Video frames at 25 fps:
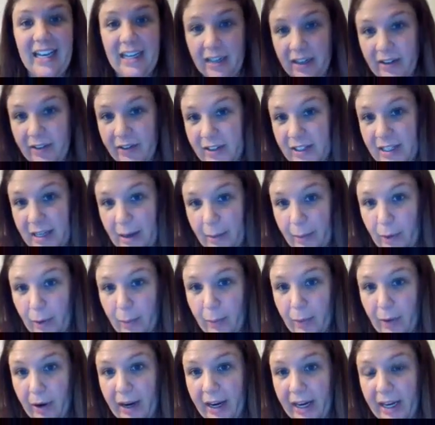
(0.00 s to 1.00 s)
end of
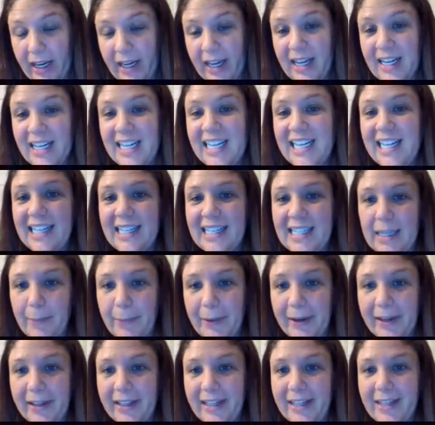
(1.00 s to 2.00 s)
summer break
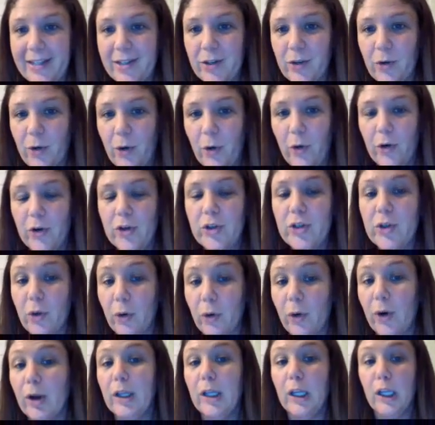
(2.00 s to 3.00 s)
typically
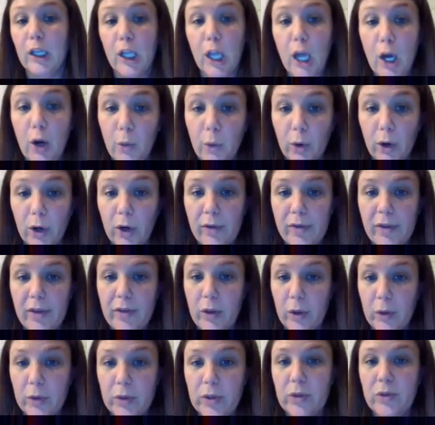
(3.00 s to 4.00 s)
score lower
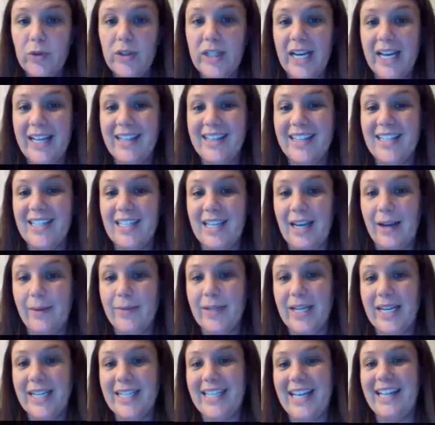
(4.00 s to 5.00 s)
than those who take the
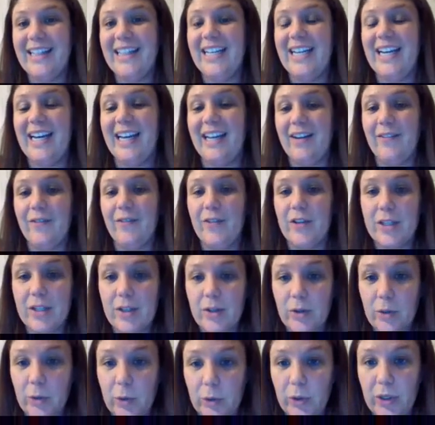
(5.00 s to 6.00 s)
same test at the end of the
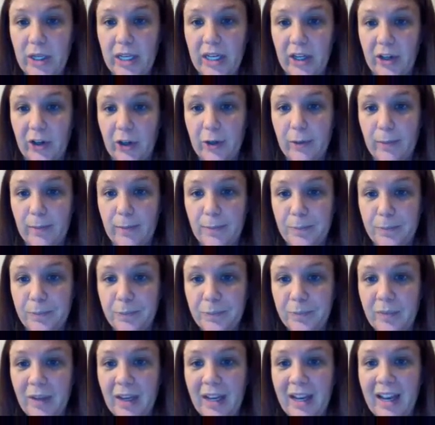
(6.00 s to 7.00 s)
school year.
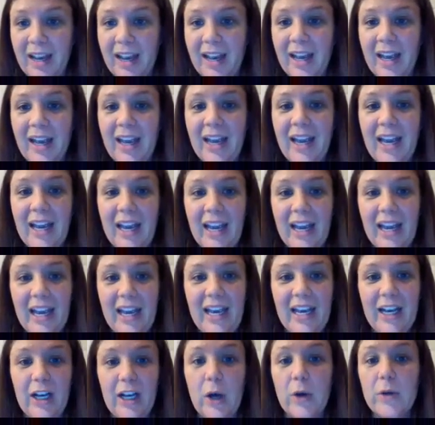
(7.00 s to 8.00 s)

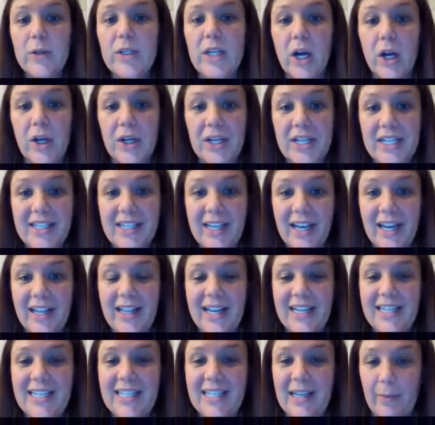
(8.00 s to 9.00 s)
It goes on to say
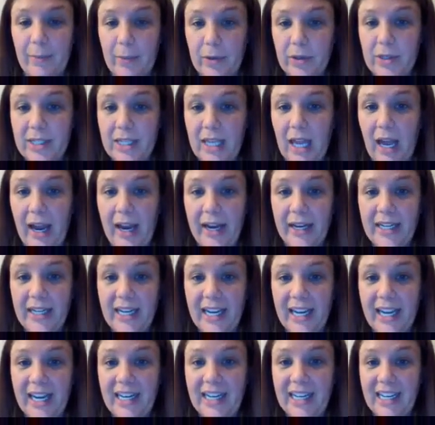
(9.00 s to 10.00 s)
that summer
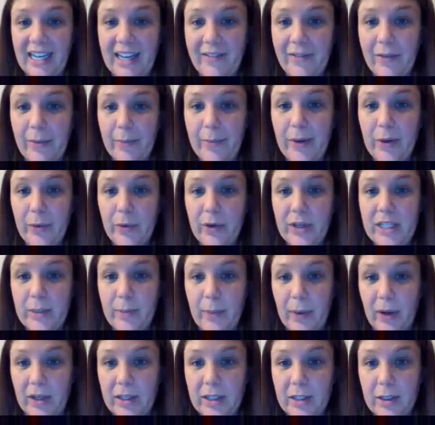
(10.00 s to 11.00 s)
slide can even be
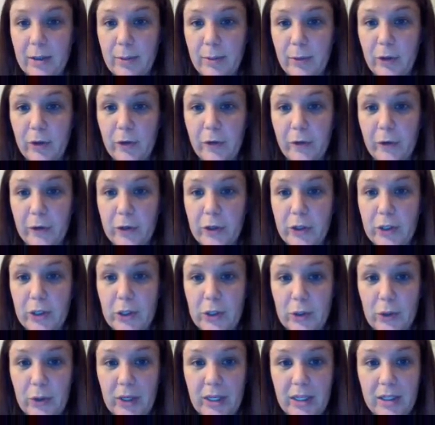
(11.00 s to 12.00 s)
responsible for
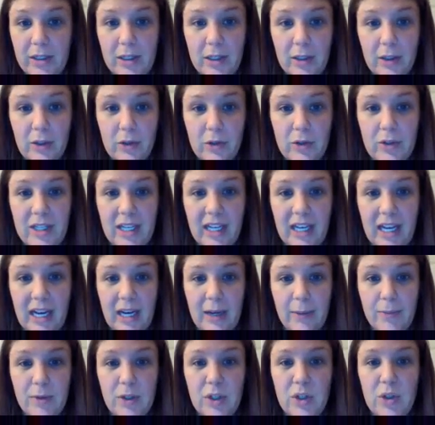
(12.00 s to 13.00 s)
students losing
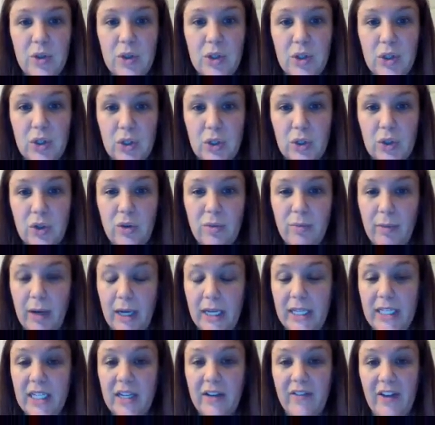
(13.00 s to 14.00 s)
up to 2
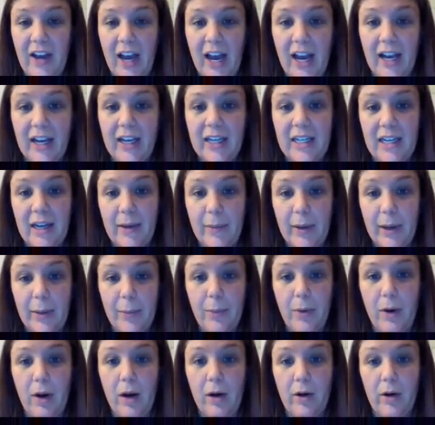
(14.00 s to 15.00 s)
months of
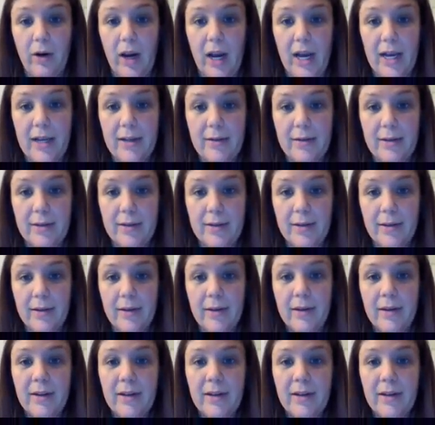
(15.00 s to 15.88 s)
academic progress.